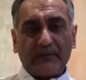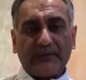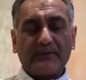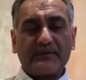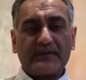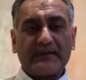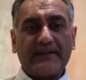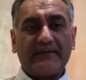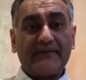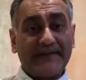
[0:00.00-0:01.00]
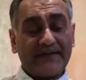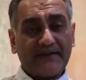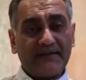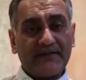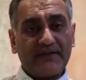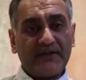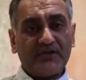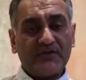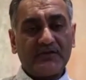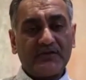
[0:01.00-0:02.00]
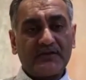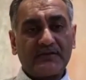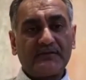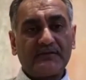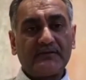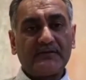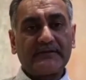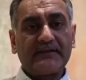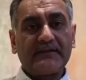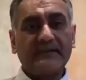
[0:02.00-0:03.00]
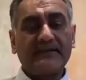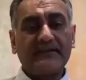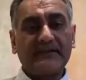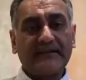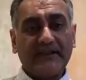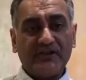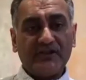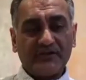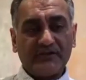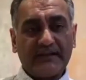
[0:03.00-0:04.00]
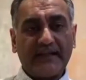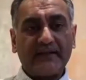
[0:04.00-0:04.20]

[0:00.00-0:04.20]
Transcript: We also have vascular surgeons to look at the circulation,